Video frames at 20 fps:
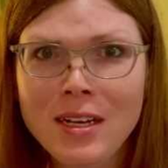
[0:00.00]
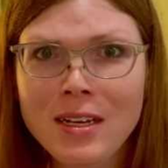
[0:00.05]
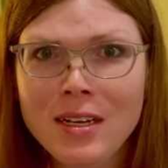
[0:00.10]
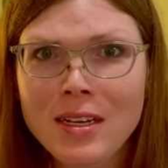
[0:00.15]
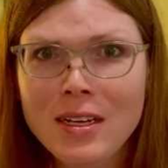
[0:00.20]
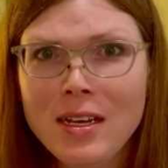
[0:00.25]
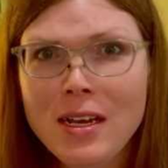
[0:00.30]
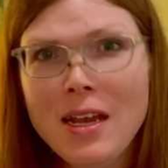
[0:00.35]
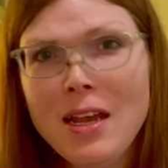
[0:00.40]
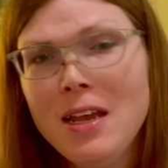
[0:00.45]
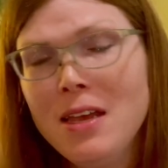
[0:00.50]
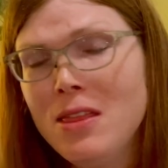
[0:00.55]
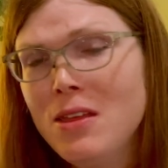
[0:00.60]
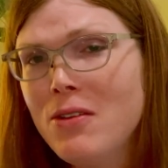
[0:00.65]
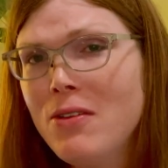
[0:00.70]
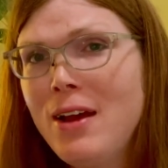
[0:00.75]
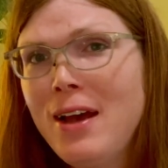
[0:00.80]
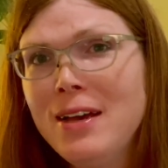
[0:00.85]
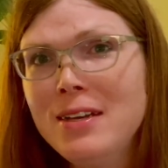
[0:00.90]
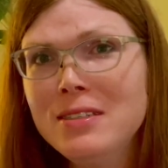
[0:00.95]
either
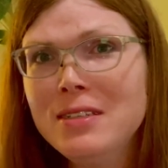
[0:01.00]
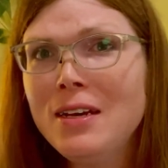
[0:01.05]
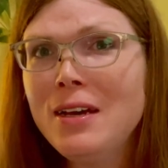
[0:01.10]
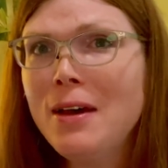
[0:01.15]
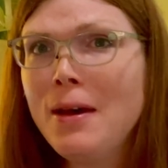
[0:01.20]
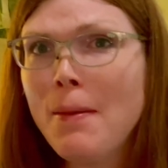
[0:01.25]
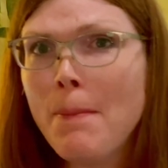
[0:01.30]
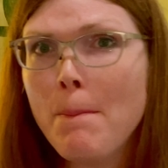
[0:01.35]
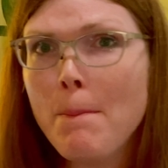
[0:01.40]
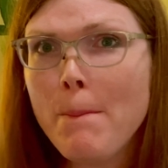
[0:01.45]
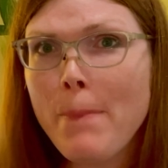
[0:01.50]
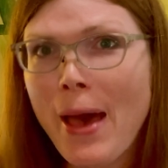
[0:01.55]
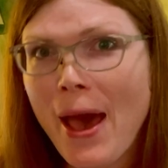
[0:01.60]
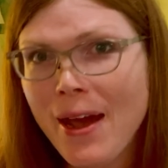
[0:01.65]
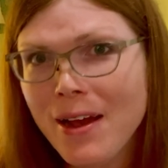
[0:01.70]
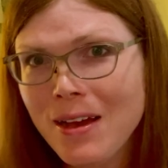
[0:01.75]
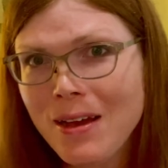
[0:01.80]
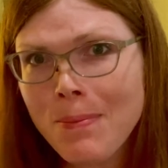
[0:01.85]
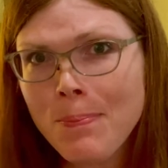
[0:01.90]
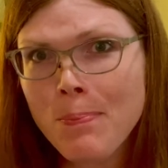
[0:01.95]
as a
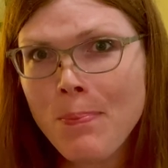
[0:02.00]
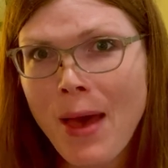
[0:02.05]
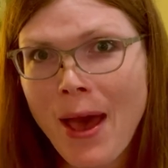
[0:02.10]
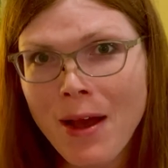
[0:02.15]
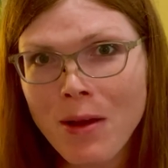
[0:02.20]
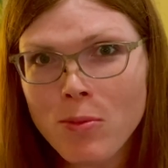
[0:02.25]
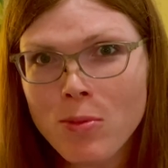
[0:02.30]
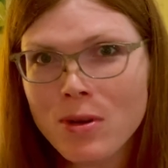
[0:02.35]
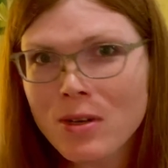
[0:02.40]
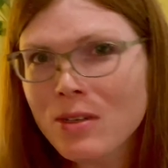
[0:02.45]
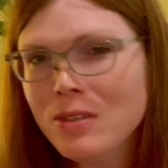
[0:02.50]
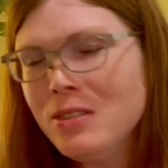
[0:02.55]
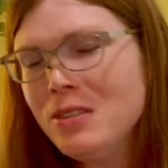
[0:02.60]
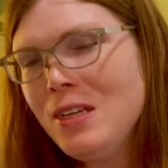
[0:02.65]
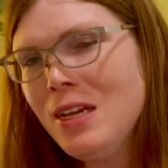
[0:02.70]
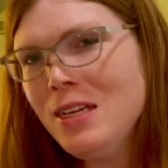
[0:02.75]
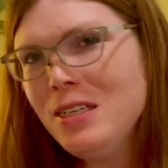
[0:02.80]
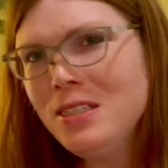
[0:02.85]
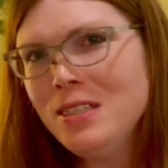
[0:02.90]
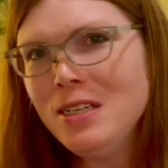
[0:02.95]
backup Mac
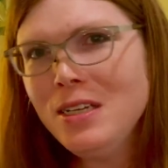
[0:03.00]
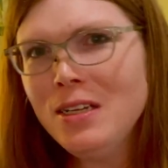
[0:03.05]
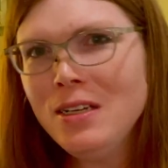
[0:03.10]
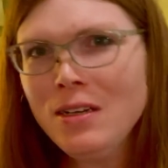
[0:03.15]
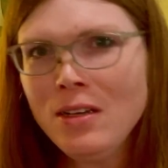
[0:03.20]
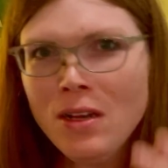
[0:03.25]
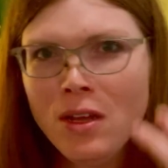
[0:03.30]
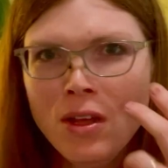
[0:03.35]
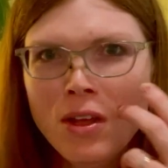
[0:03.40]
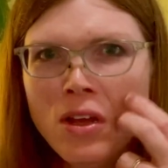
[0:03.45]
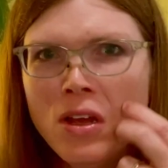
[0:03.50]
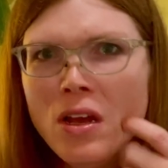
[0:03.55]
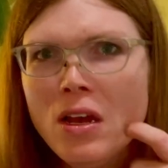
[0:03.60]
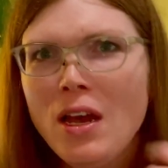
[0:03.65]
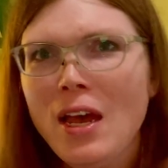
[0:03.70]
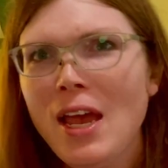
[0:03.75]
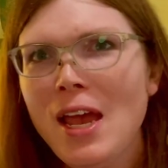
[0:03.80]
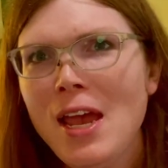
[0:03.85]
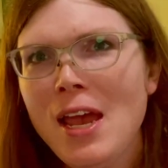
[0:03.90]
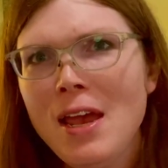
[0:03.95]
workstation,
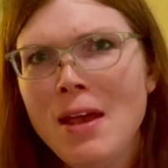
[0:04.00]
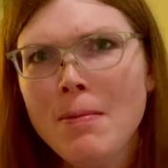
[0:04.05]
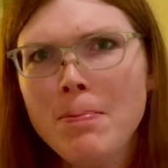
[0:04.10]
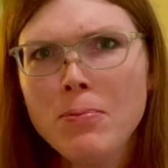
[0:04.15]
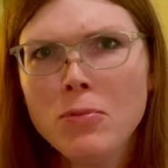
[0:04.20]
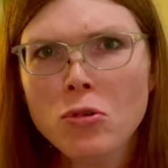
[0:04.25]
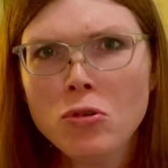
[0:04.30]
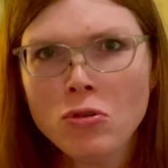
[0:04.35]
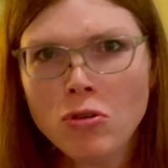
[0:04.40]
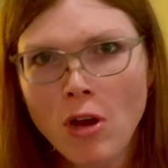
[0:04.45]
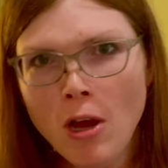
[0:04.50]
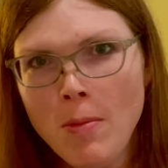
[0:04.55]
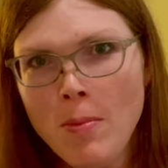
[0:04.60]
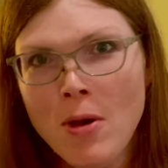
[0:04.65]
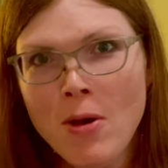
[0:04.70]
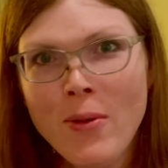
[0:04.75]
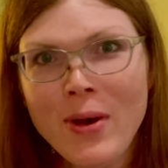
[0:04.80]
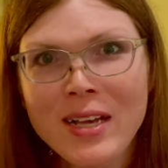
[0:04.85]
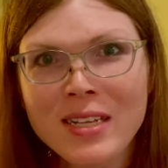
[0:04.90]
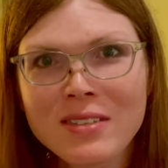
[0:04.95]
a
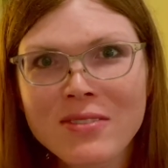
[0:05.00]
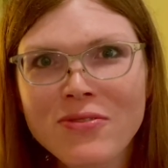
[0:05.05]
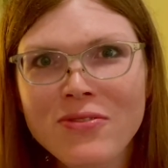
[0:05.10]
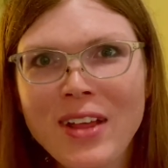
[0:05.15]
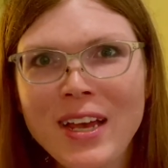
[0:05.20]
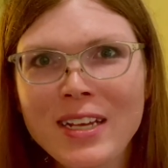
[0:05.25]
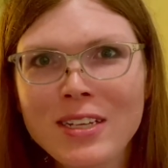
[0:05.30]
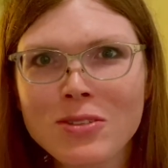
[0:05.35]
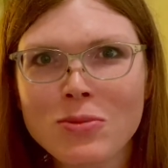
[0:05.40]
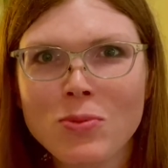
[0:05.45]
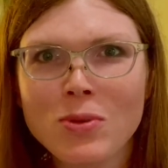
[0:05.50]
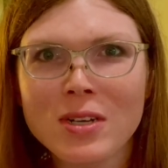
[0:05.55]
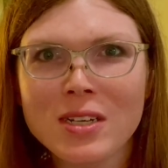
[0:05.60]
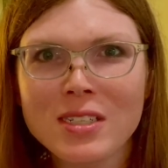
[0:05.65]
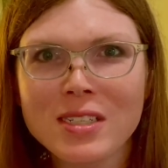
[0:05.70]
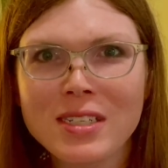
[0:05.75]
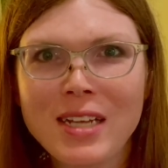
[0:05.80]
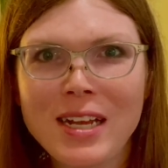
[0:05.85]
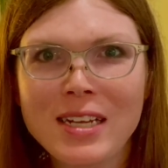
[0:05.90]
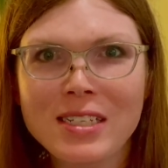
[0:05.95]
ChromeOS Flex
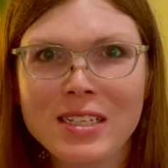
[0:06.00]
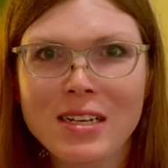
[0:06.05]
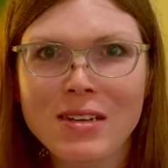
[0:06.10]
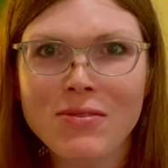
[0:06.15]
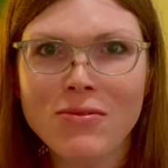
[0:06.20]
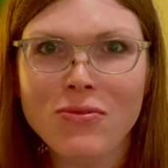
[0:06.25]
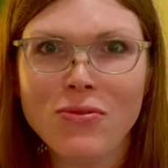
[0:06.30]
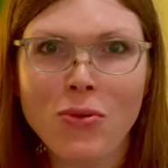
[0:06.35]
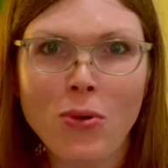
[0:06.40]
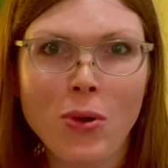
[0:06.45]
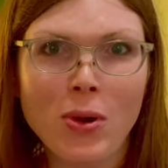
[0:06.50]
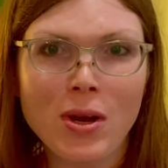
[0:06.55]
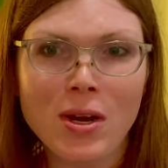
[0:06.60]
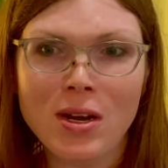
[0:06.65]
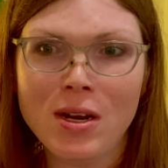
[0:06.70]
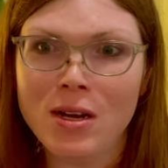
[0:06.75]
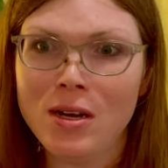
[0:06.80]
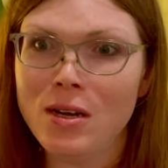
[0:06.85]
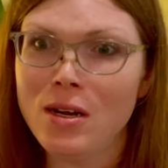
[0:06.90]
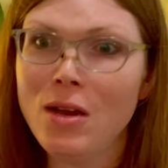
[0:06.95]
workstation for
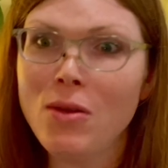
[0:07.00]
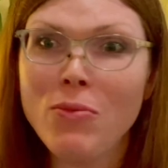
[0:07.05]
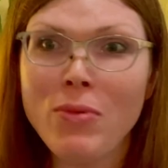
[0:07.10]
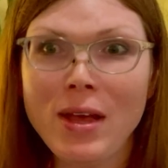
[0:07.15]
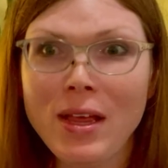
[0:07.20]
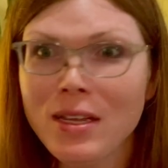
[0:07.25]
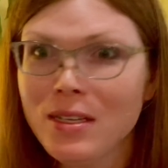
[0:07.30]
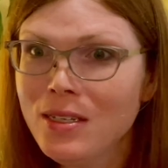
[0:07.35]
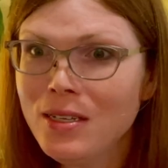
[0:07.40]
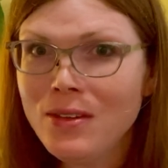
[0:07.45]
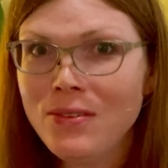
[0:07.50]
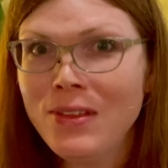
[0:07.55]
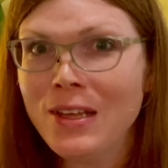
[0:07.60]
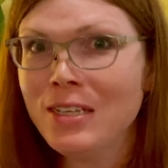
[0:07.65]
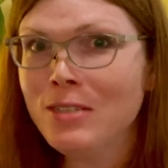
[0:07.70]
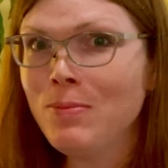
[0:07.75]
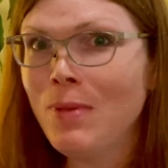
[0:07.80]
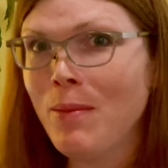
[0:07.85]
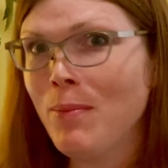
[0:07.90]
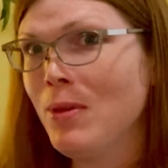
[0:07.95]
a relative that's
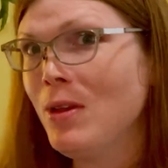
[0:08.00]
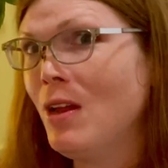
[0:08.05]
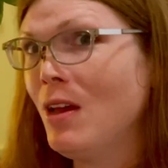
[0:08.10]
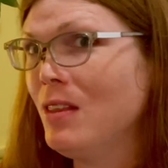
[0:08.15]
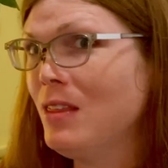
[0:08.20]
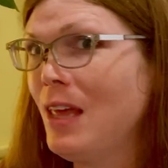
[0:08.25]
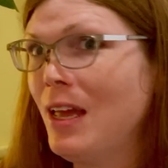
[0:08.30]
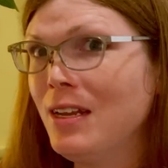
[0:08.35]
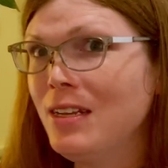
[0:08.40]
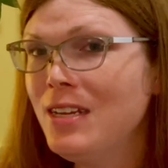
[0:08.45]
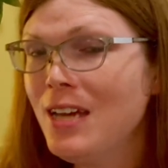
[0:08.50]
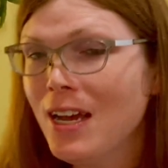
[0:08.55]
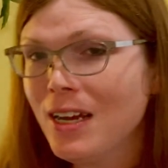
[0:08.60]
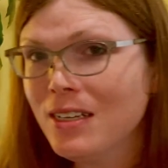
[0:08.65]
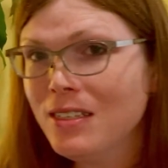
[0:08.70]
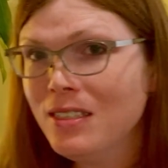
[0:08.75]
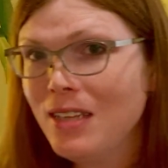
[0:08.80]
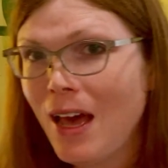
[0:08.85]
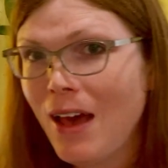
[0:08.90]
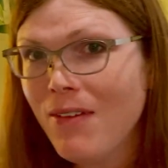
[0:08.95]
maybe not that tech
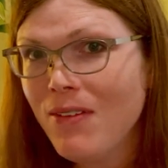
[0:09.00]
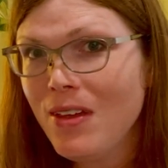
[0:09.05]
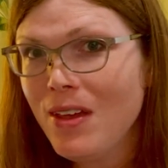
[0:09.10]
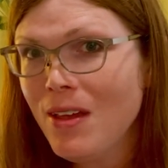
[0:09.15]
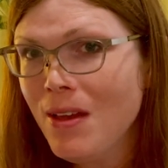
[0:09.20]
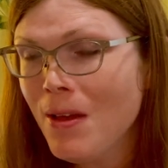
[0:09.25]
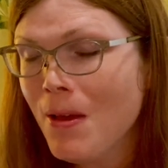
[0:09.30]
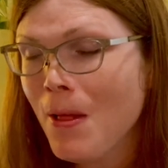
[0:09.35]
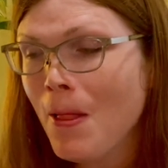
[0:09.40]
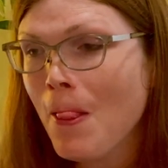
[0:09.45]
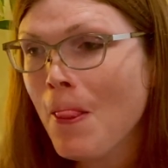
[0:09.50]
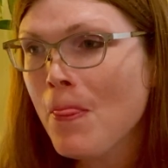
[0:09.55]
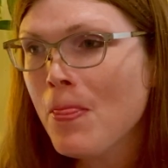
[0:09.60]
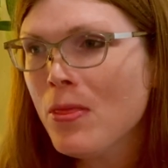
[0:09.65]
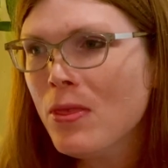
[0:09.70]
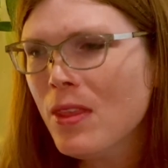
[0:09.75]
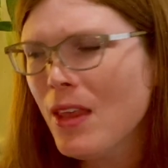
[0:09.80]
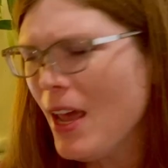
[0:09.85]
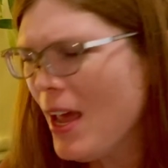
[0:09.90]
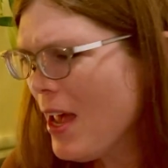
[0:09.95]
savvy,
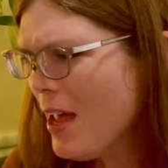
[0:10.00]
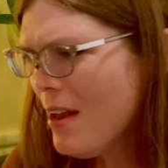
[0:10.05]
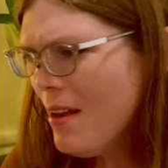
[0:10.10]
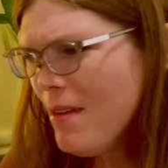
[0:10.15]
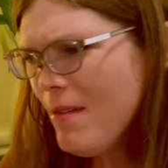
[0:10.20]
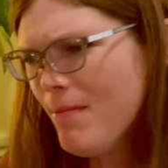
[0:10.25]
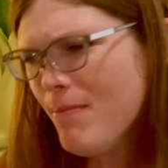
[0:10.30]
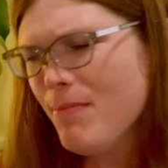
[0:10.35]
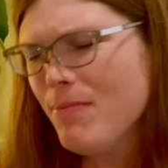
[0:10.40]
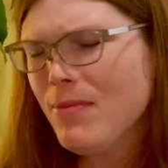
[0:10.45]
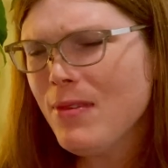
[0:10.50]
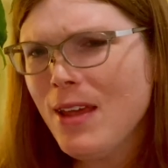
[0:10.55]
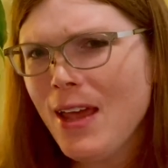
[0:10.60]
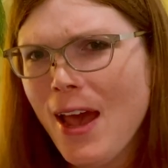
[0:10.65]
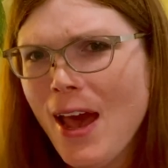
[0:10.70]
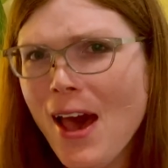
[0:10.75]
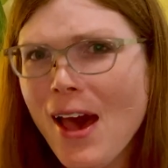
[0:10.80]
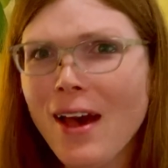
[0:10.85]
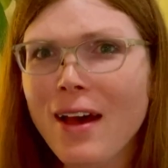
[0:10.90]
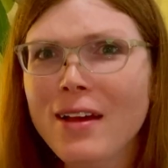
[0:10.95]
and
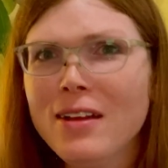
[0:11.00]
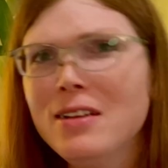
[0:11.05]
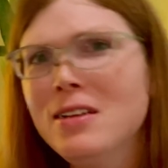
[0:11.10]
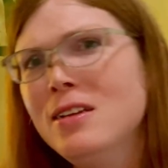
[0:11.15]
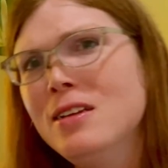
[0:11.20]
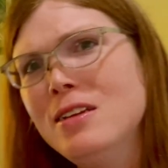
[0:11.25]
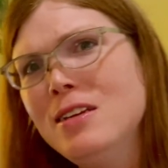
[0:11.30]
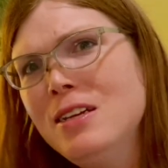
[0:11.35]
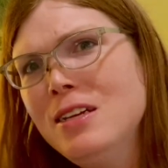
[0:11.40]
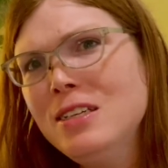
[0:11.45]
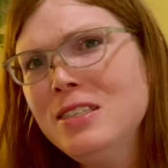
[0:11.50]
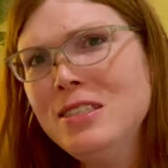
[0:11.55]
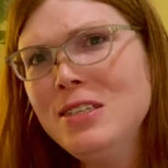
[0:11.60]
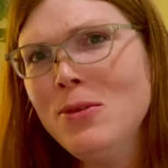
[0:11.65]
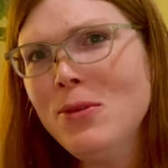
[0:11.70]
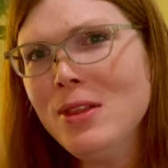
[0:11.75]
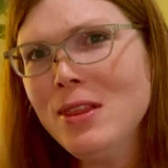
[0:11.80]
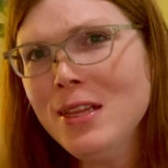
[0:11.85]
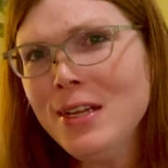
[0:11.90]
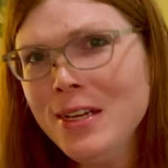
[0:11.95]
yeah, you can see what
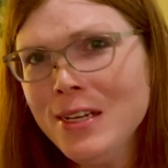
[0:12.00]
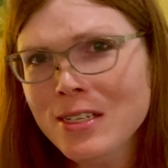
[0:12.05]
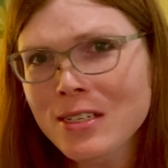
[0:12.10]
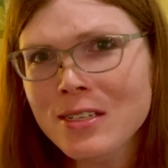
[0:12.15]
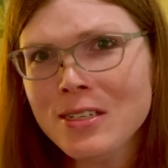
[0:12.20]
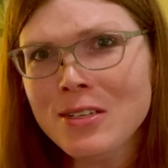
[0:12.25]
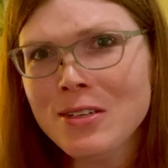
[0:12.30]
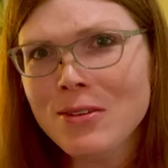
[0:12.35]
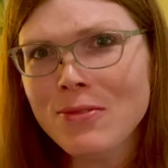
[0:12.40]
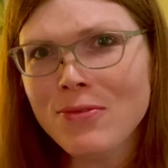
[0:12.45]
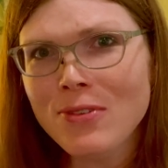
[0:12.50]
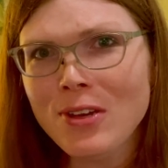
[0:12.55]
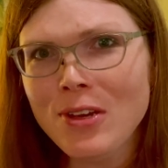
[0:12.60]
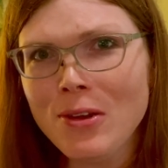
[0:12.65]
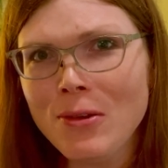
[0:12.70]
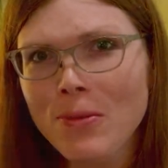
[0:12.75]
Linux can do for you.